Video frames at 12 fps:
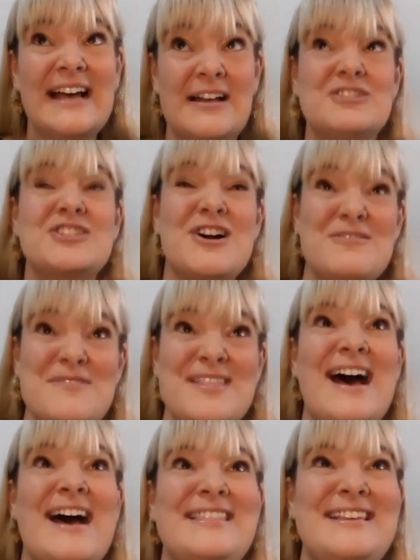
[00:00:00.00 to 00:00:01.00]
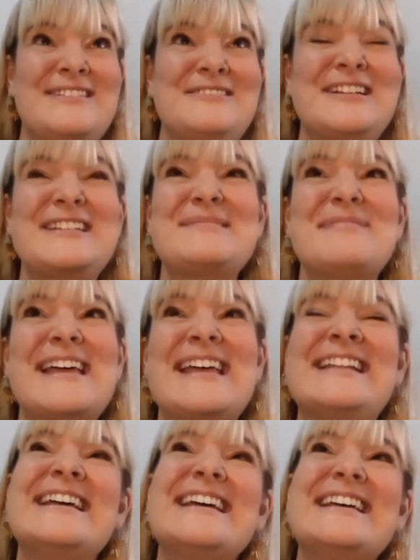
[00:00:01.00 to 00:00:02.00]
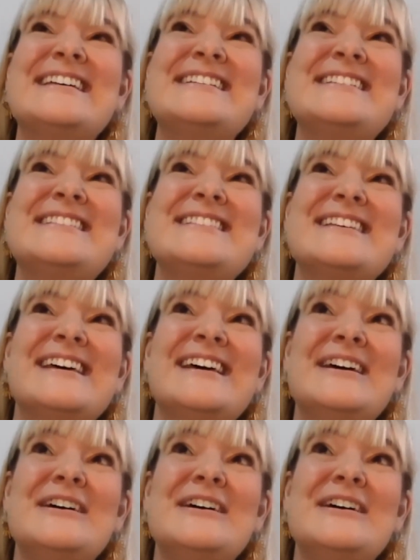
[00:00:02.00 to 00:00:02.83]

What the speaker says: I'll start with that and then I'll explain, is